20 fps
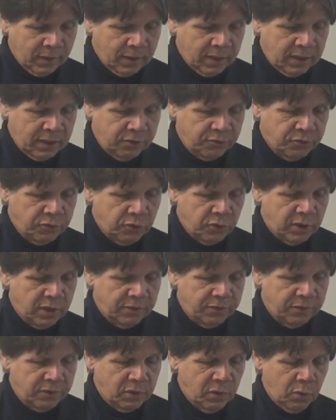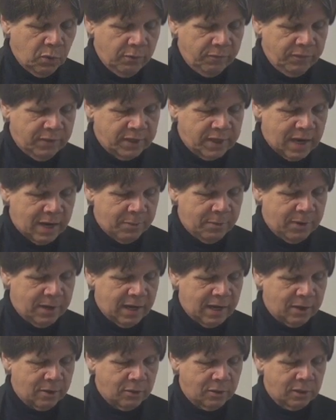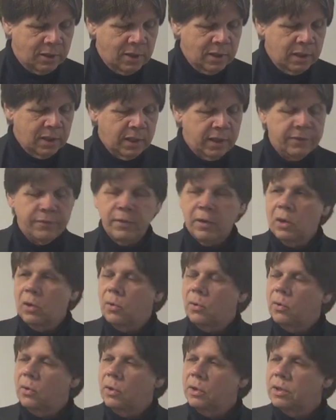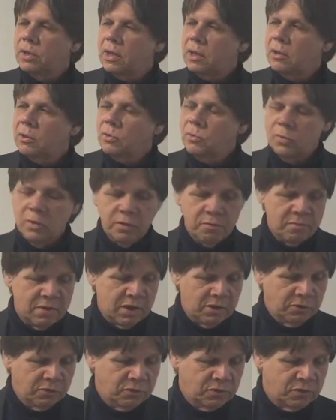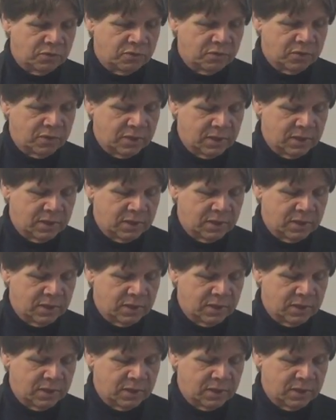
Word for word: And he stood at the door of the tabernacle, and the Lord talked with Moses.